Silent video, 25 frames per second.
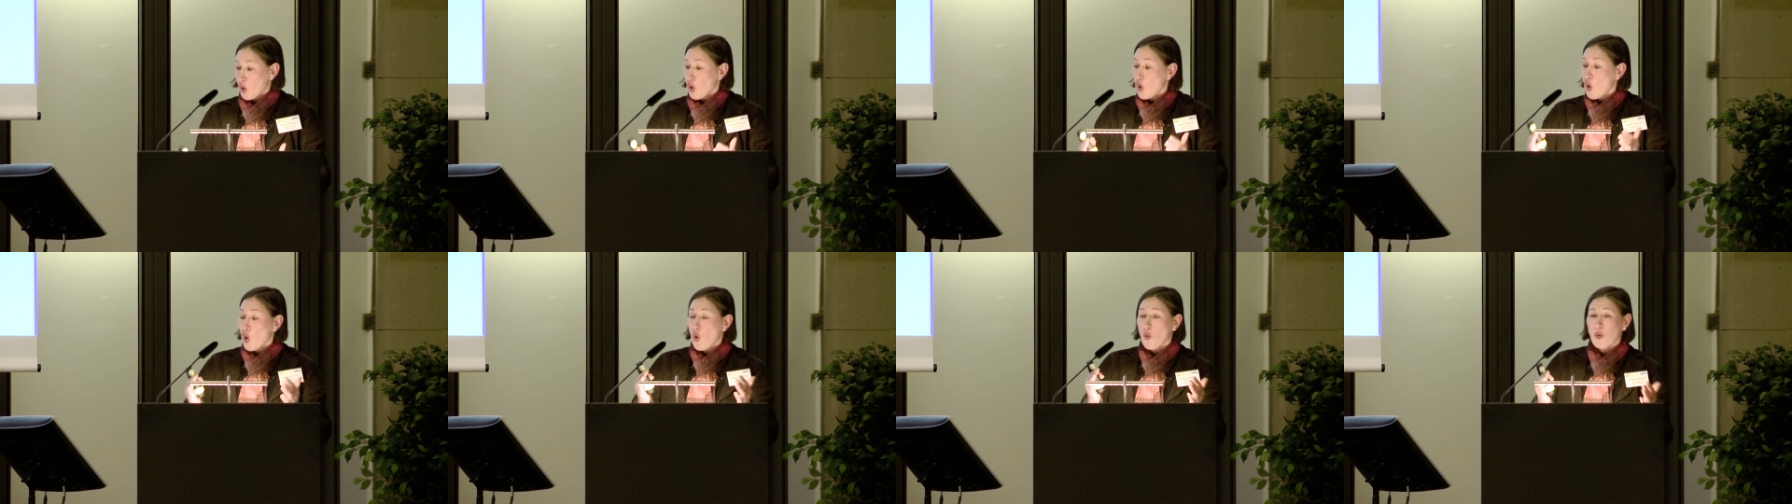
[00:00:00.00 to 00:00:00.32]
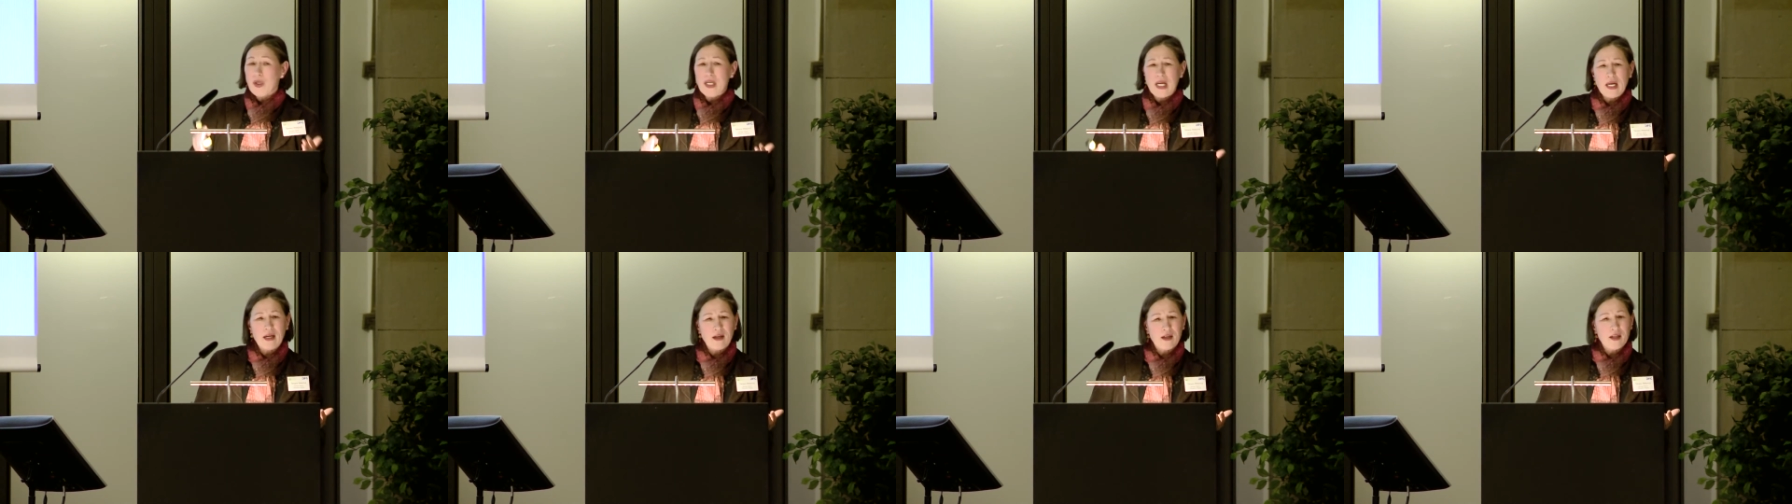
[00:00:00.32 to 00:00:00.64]
or
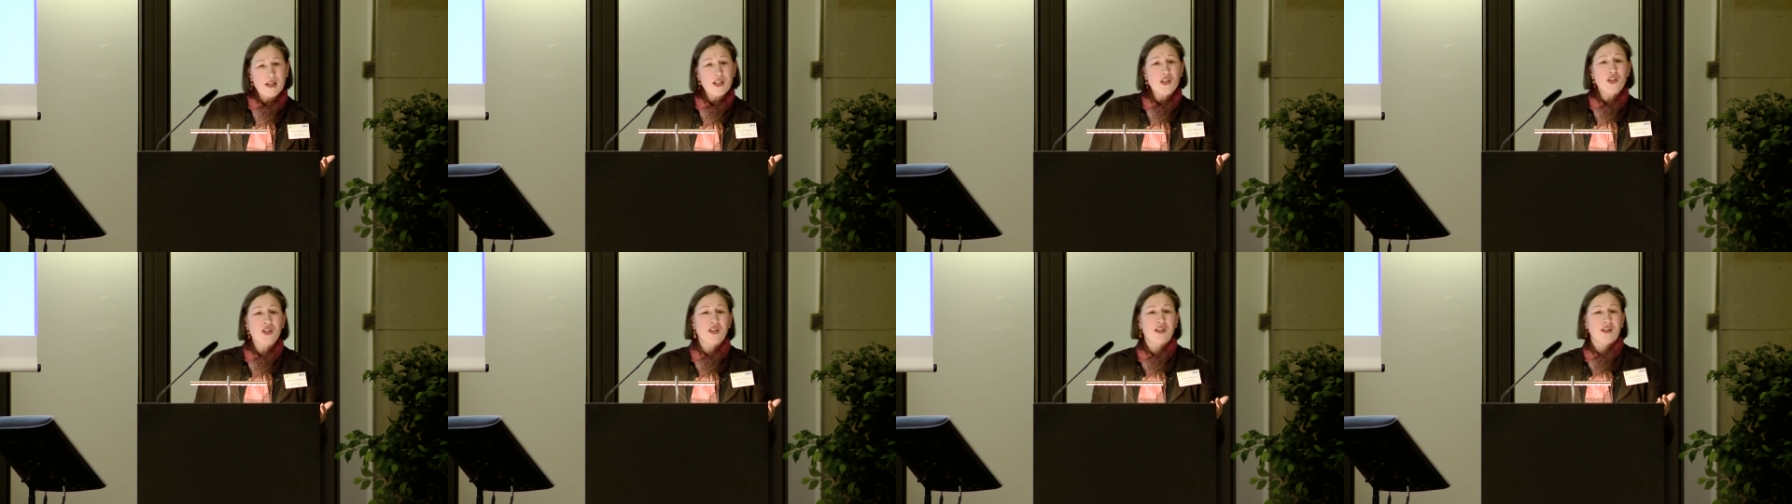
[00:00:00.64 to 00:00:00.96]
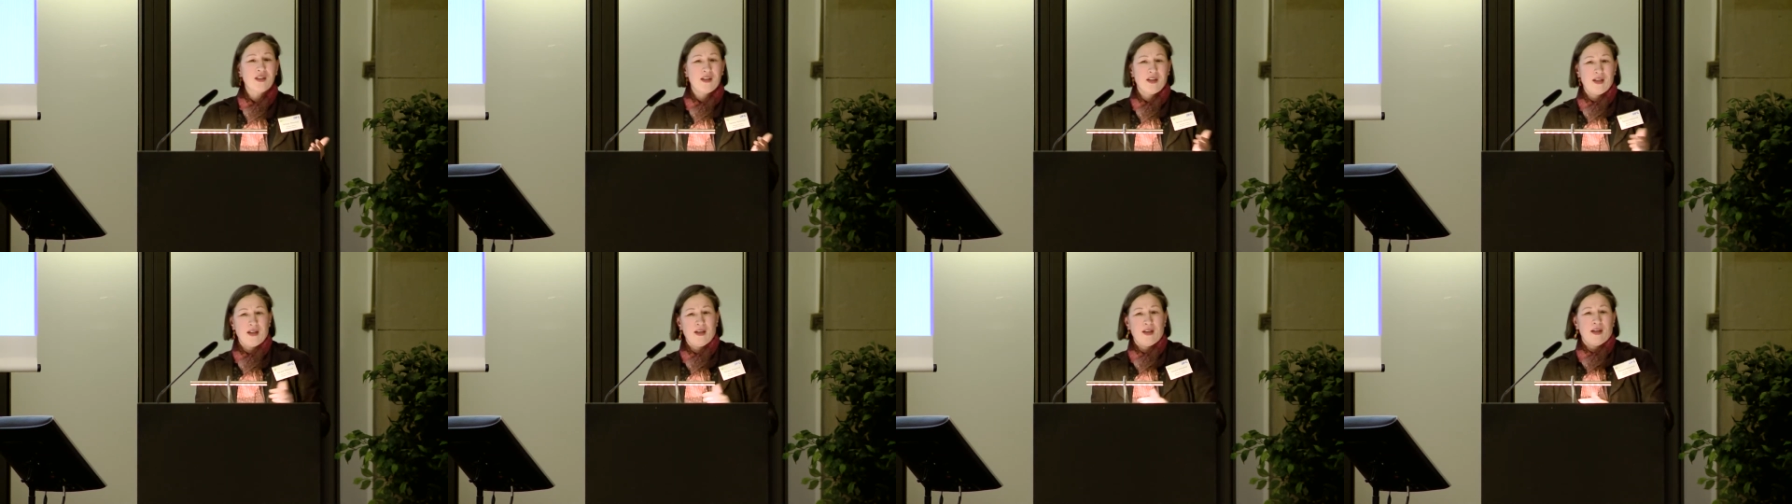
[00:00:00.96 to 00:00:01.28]
in English
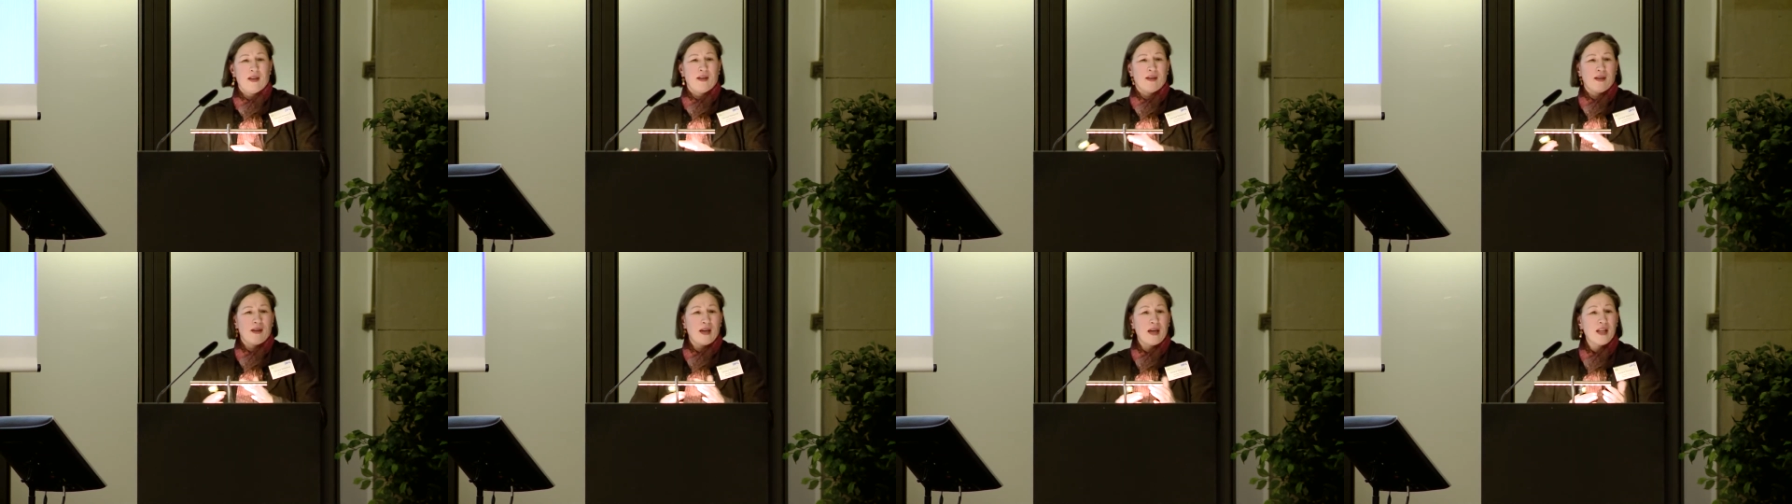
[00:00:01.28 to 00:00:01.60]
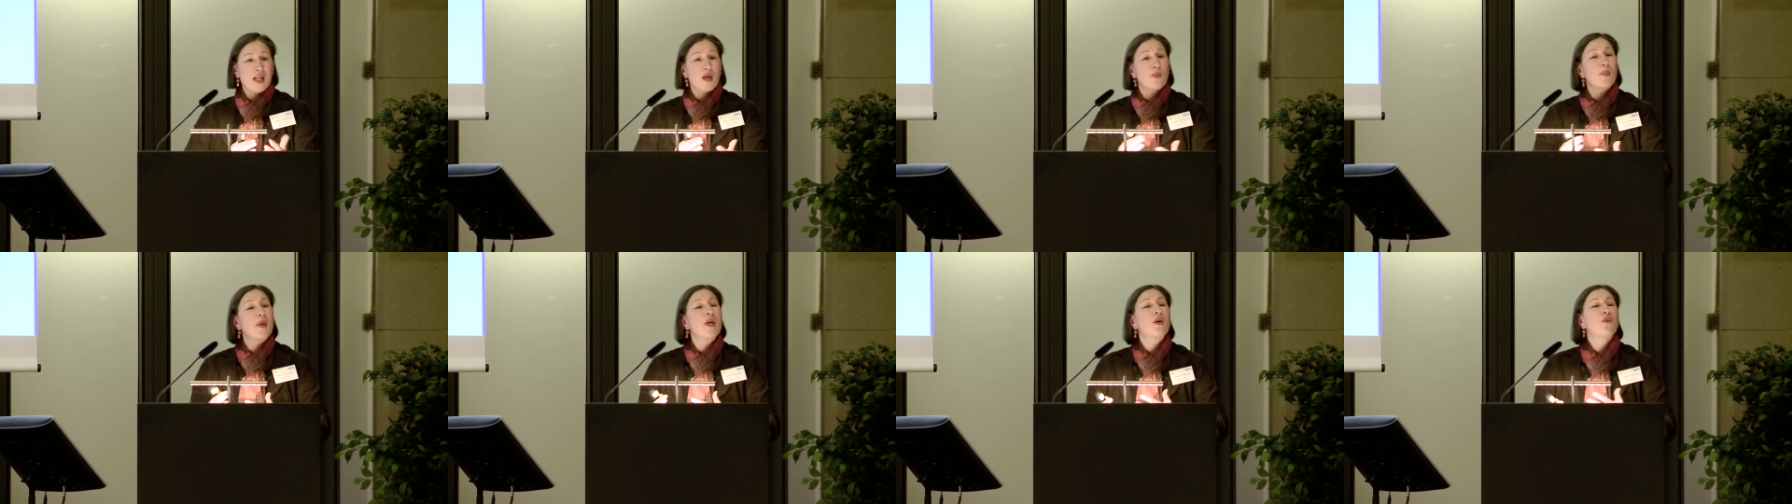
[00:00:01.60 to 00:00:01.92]
can
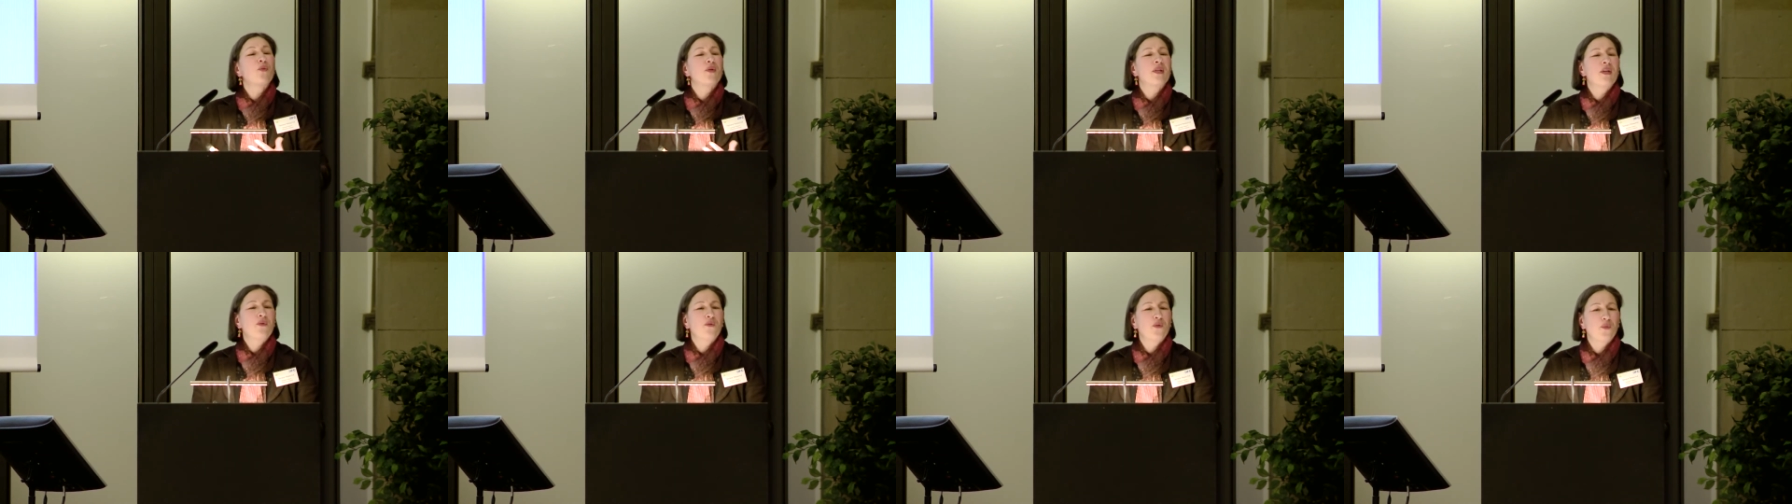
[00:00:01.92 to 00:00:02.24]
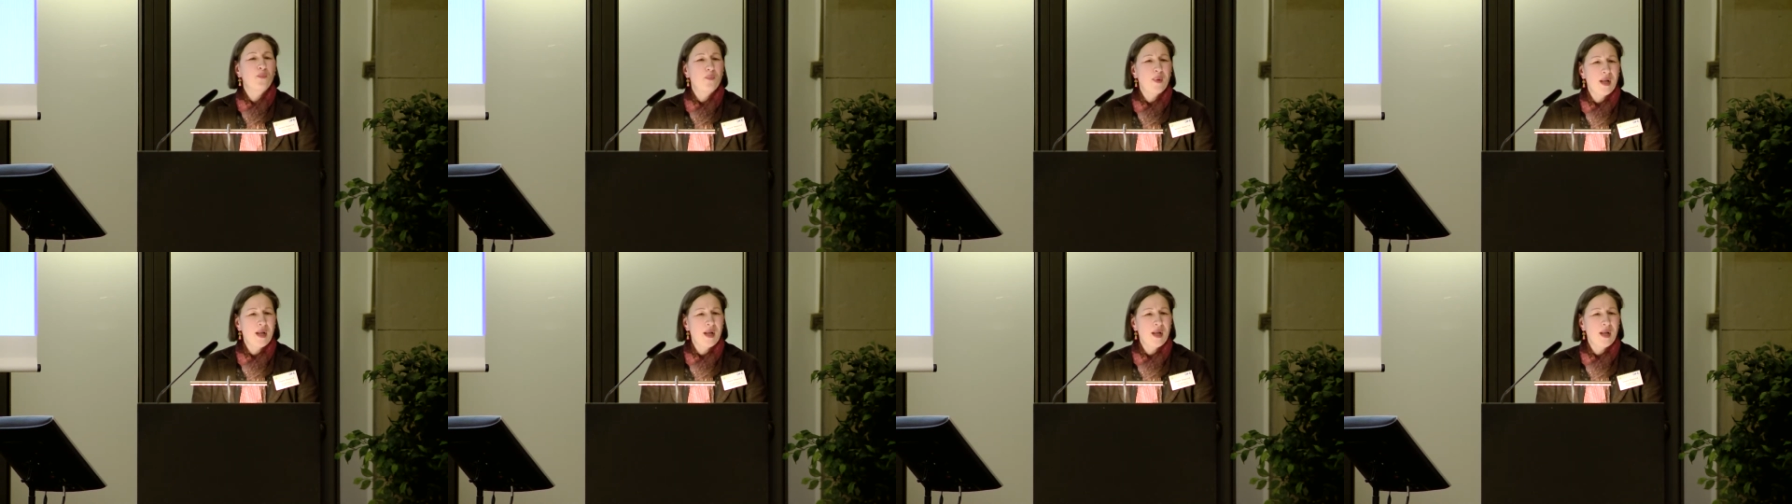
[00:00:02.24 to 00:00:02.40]
appear on different